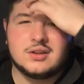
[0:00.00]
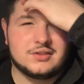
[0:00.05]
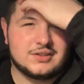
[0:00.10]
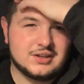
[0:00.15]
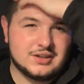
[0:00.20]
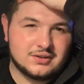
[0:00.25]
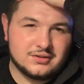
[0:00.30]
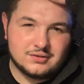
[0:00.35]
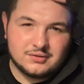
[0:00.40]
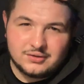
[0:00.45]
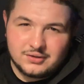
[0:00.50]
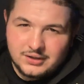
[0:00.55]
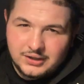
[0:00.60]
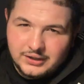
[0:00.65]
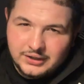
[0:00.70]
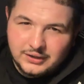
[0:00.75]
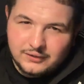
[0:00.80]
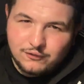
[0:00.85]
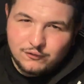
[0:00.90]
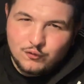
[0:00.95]
I think
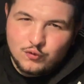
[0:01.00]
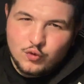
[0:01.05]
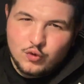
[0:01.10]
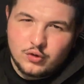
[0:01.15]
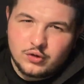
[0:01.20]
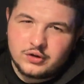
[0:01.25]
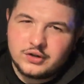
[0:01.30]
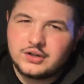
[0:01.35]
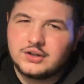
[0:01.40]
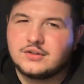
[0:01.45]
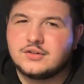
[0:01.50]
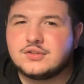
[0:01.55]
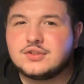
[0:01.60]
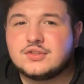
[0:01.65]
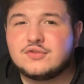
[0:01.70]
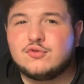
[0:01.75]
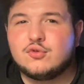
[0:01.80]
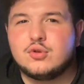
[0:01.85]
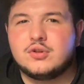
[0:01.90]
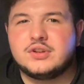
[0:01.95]
like 40,
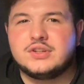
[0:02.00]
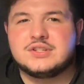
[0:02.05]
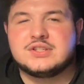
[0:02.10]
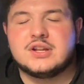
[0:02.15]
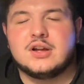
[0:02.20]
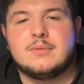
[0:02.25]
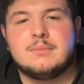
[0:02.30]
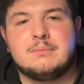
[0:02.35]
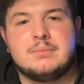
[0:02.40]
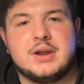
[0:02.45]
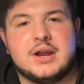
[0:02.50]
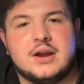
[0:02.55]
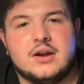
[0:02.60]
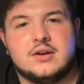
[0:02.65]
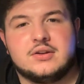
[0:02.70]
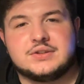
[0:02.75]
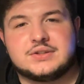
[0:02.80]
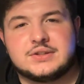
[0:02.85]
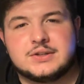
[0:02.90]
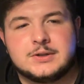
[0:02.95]
40 some
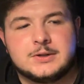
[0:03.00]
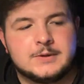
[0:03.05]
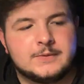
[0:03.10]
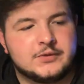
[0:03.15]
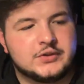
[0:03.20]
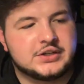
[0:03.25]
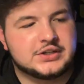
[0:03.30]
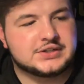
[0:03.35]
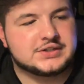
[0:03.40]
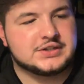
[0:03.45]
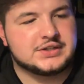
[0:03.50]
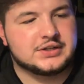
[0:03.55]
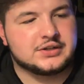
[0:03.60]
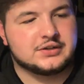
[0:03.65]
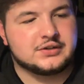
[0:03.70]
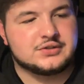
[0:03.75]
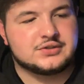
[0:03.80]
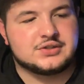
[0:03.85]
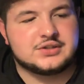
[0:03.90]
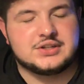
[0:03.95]
pairs of
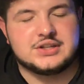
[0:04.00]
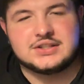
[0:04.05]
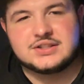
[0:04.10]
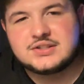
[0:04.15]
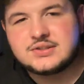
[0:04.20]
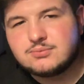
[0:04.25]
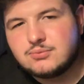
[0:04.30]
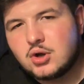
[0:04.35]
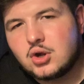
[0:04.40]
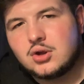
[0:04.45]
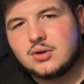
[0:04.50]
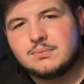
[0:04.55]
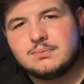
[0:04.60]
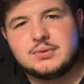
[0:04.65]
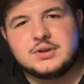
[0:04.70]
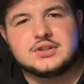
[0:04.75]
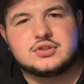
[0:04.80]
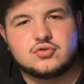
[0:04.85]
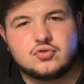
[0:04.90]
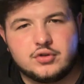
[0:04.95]
sneakers. It's small,
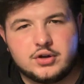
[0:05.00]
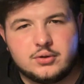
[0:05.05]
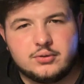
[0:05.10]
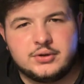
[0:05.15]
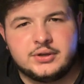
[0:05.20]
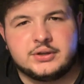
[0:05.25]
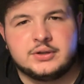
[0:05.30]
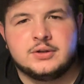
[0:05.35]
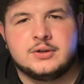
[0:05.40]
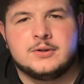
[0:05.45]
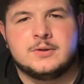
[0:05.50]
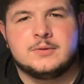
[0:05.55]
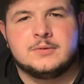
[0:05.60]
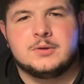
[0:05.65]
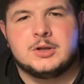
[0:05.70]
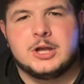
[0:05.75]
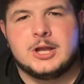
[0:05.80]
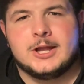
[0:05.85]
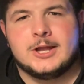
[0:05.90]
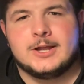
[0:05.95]
but it's growing.
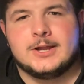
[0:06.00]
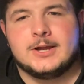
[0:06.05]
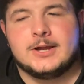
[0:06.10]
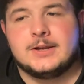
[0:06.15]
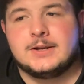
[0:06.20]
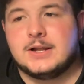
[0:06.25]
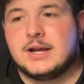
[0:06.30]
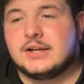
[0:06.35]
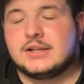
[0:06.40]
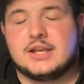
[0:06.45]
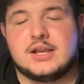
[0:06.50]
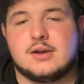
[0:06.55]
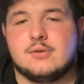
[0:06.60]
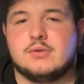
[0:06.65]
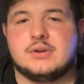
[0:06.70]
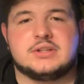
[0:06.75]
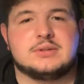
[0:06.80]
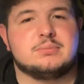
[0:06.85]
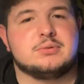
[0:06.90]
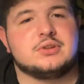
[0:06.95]
And I can't
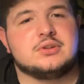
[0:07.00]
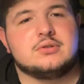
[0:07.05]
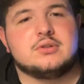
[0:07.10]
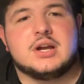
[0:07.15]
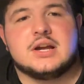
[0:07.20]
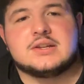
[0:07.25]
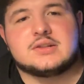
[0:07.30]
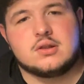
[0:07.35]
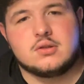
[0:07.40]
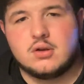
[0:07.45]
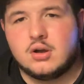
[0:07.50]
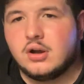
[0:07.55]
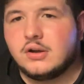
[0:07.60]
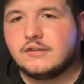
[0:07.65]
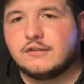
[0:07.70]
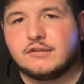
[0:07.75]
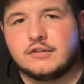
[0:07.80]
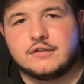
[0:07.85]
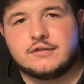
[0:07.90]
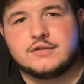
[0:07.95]
wait to bring you guys
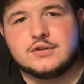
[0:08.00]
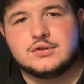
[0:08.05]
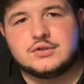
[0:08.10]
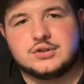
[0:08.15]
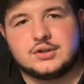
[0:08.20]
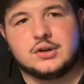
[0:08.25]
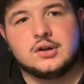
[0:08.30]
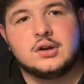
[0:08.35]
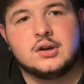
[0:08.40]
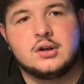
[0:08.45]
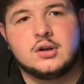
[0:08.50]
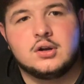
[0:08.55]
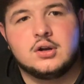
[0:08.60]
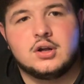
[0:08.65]
along for the future.